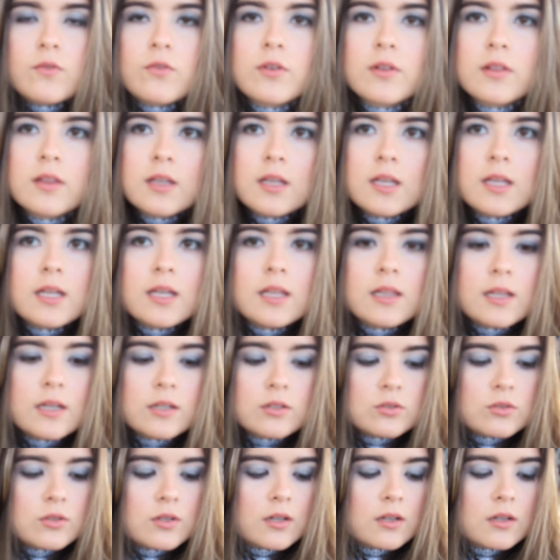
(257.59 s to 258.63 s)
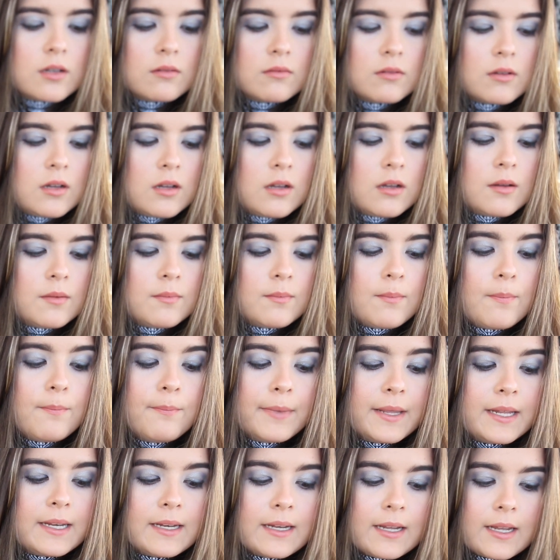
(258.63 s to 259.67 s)
for the electric
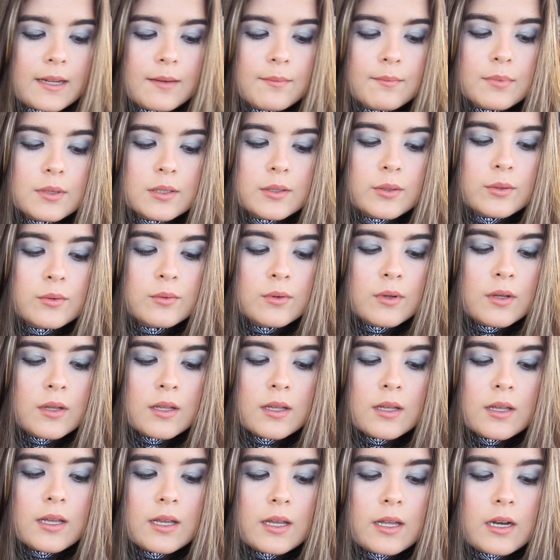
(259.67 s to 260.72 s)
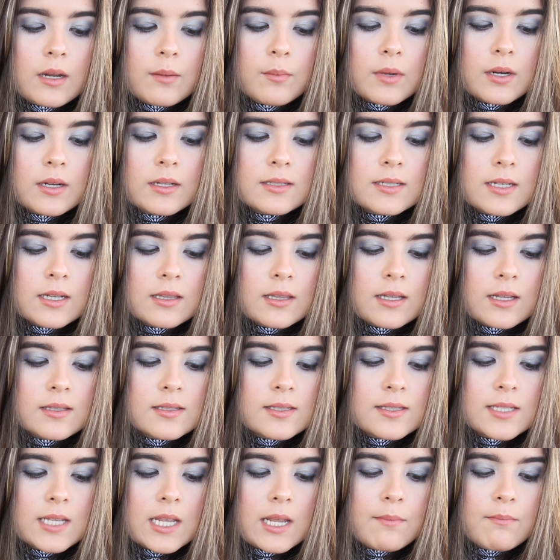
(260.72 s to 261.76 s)
midnight blue, and I'm gonna take
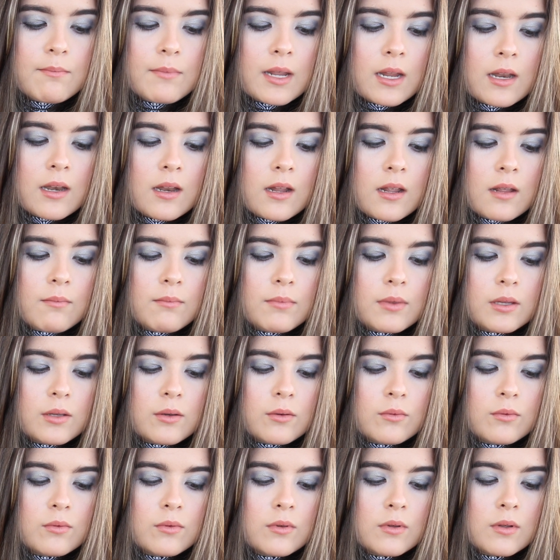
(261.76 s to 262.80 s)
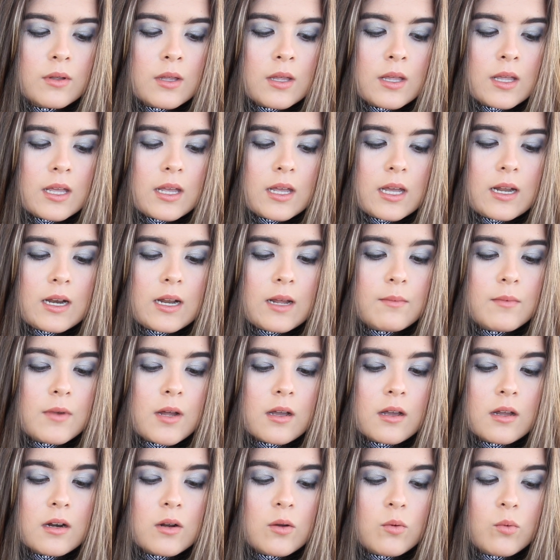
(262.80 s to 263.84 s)
that same midnight blue. And I'm
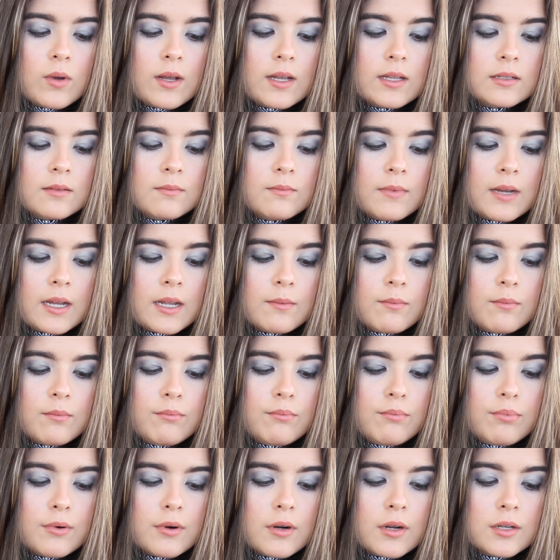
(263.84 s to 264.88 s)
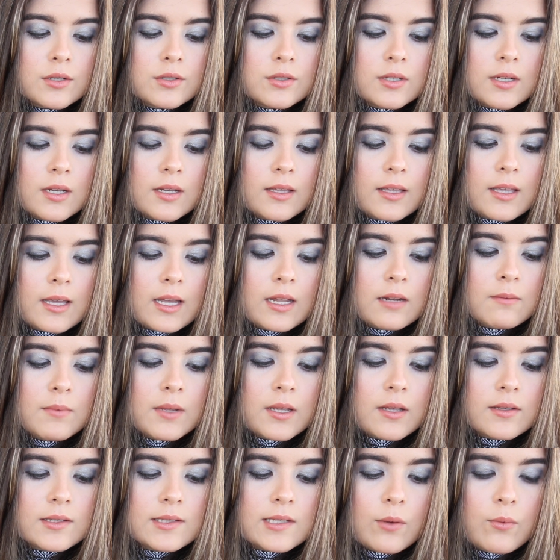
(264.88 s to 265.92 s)
not gonna wet my brush again
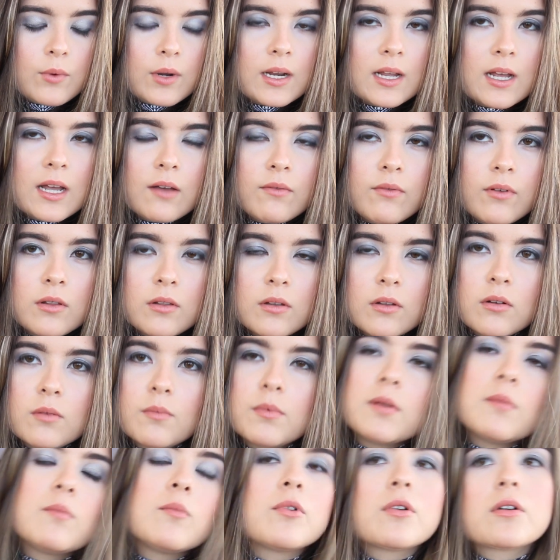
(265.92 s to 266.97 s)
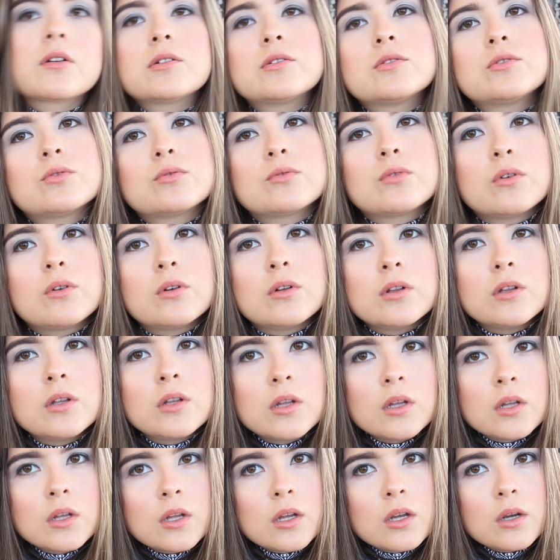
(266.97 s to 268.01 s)
because I wanna have a little bit more control
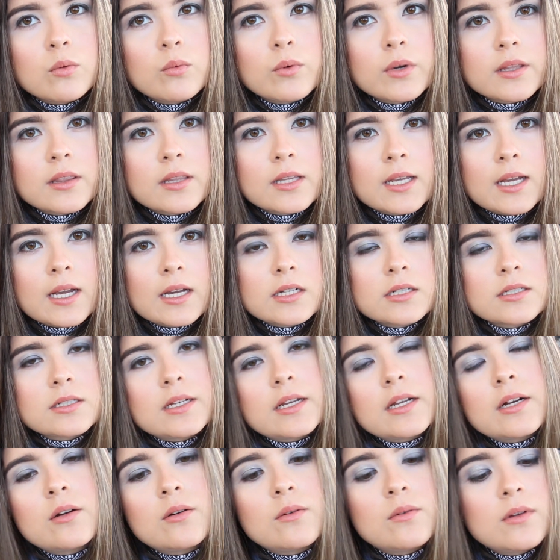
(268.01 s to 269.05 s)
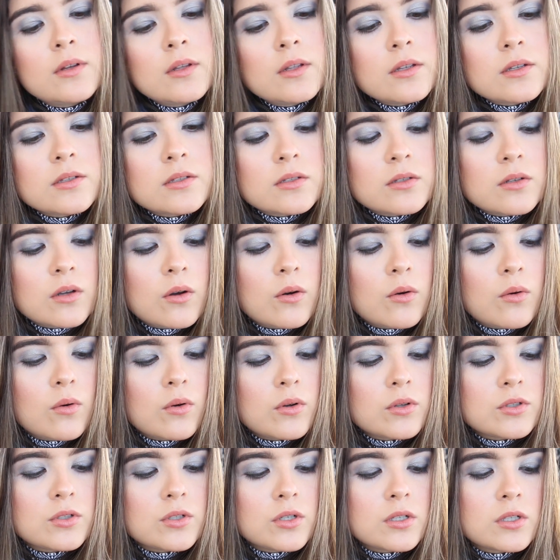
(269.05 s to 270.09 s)
with the eyeshadow. So
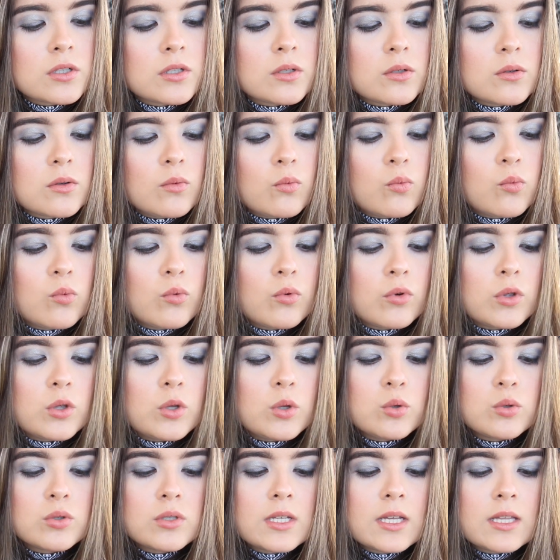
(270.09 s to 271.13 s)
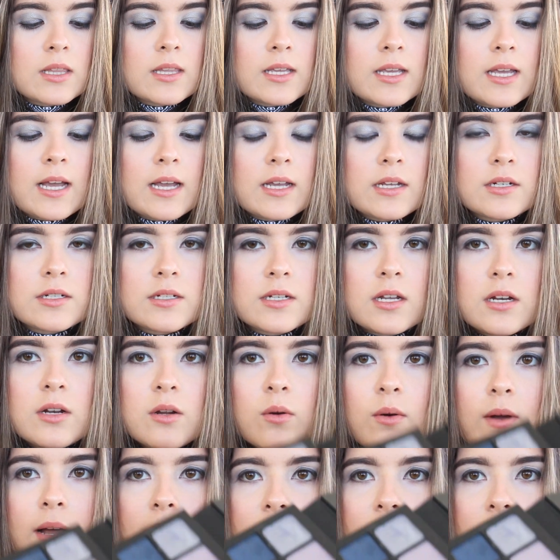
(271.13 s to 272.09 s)
just using the eyeshadow